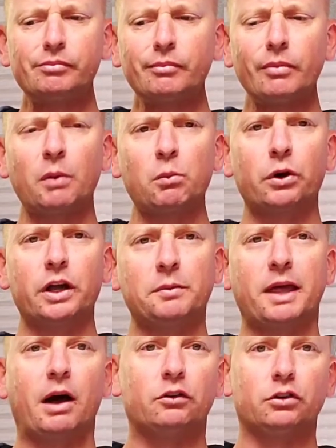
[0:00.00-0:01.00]
And we'll keep
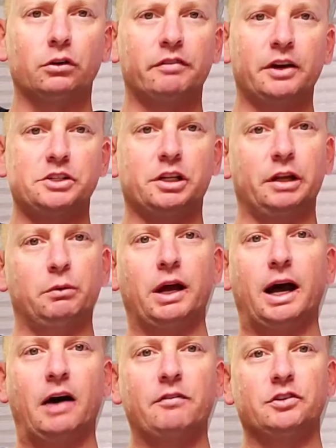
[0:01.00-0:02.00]
going until eventually we're
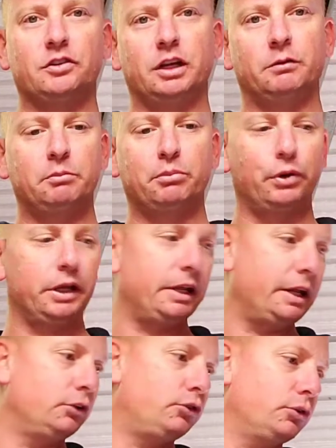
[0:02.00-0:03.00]
harvesting, we're putting it
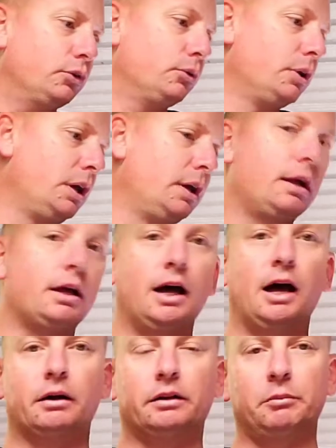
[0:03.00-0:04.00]
into
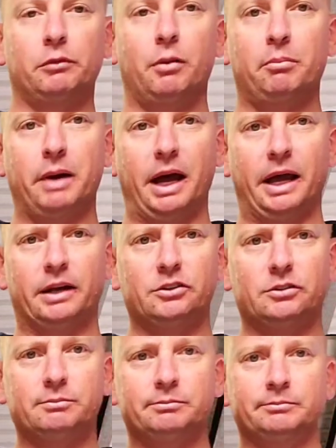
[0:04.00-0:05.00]
clip-lock bags.
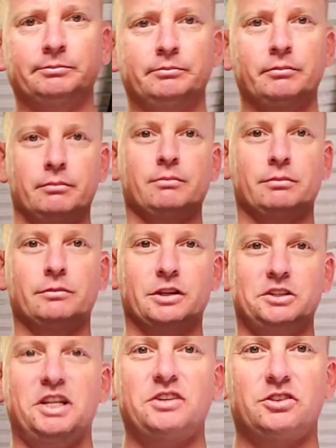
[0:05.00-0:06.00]

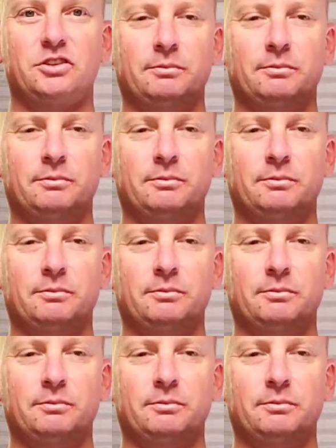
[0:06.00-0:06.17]
Cheers.